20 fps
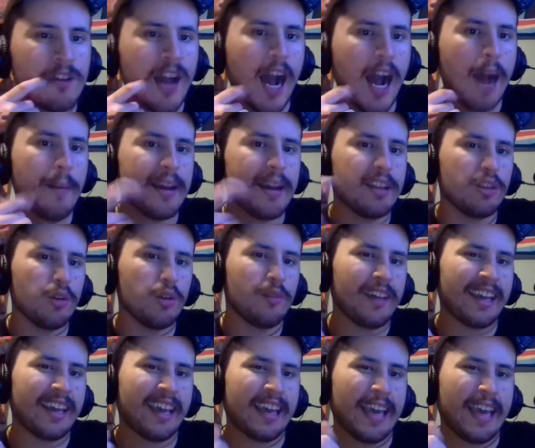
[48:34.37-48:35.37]
I might do
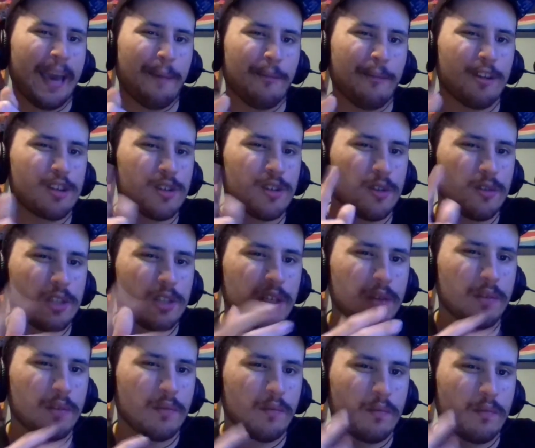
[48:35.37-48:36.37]
like a Gamera
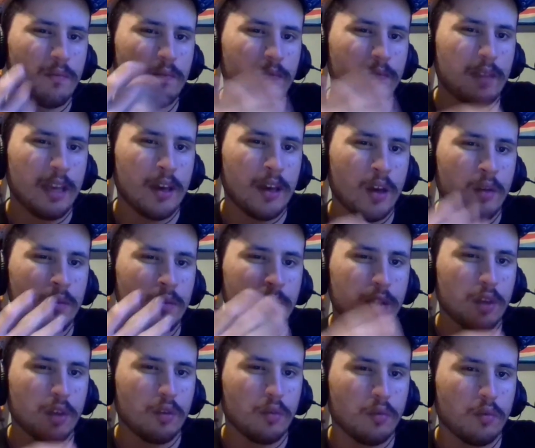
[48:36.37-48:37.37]
trilogy era
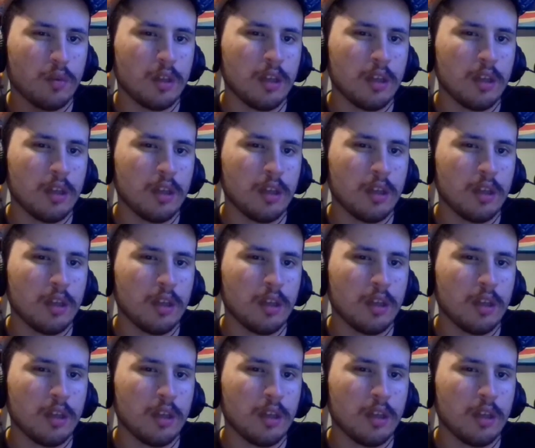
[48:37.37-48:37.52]
review